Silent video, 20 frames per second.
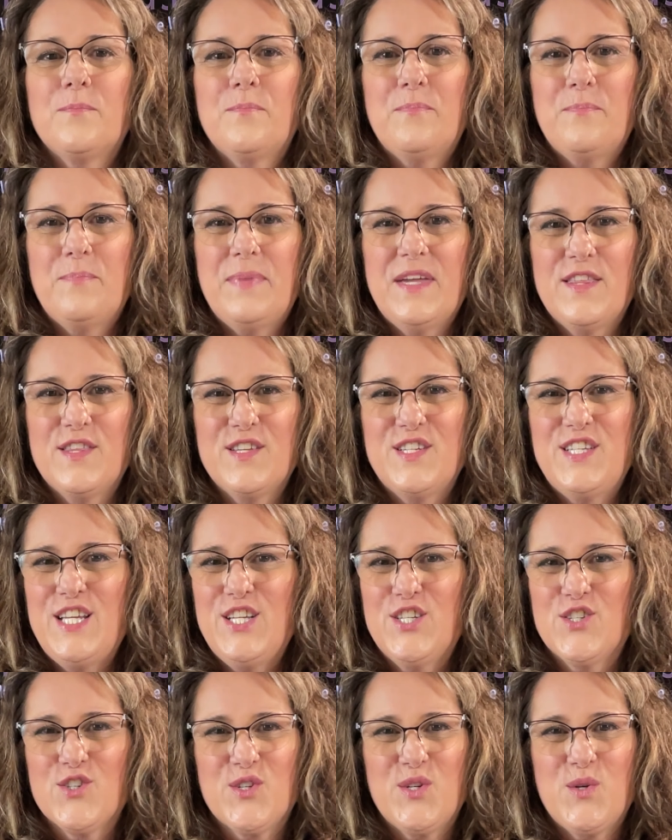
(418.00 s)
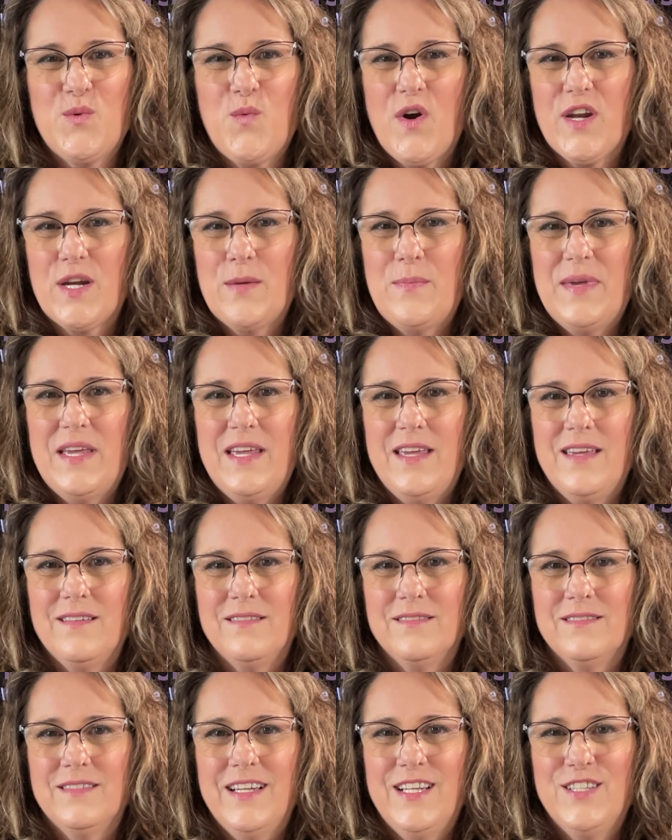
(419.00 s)
Be the teacher you want to be.
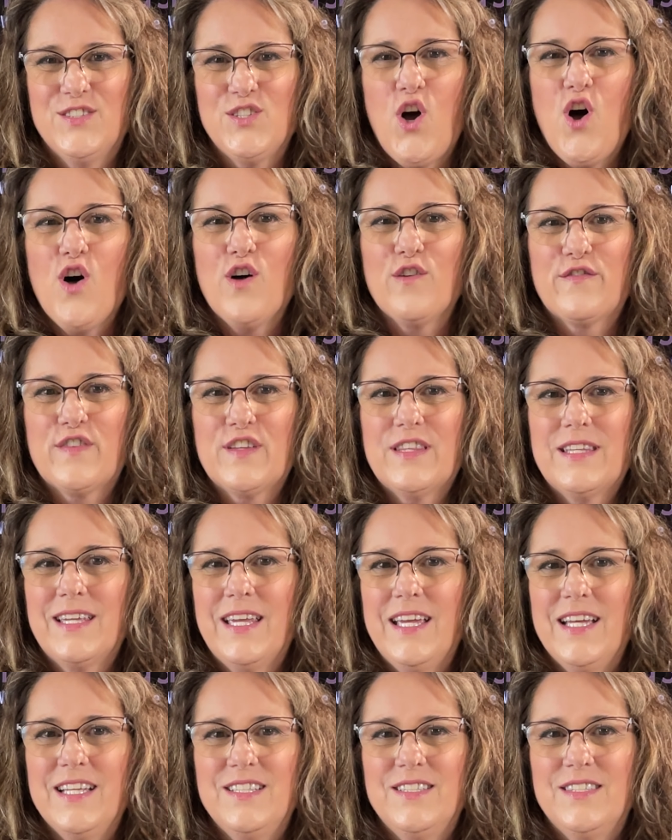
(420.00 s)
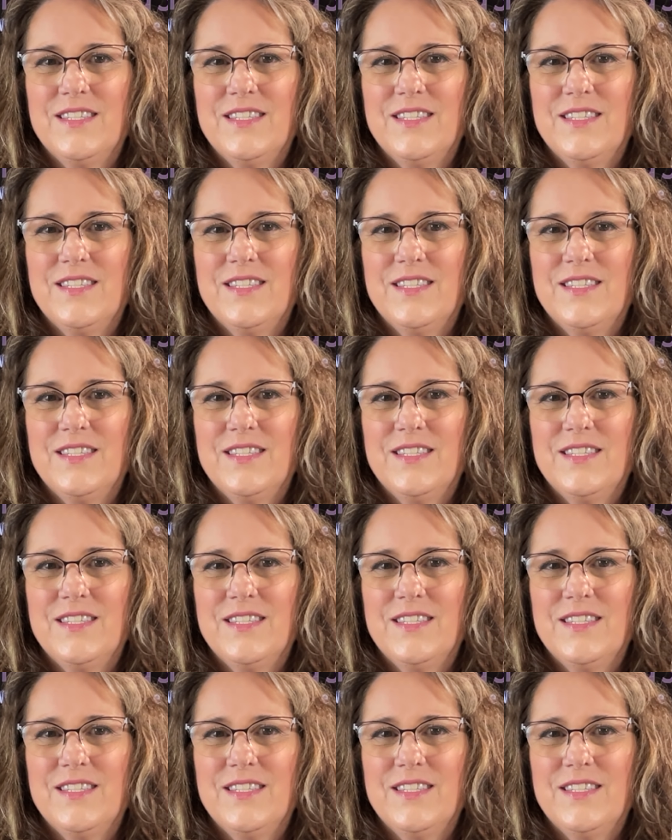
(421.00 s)
It's all for the kids,